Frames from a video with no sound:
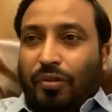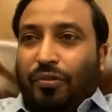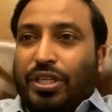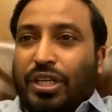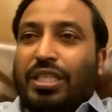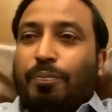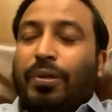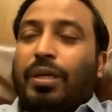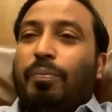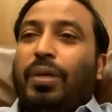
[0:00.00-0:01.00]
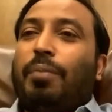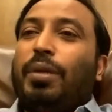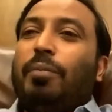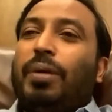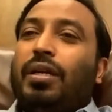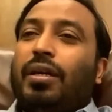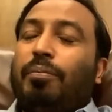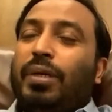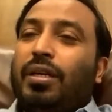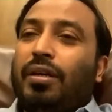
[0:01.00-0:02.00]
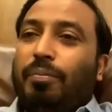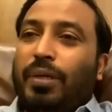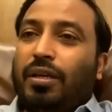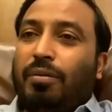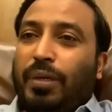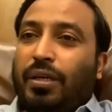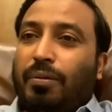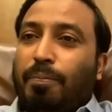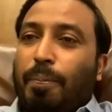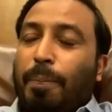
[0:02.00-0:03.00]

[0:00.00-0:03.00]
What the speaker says: vision is becoming bigger, bigger, bigger, bigger.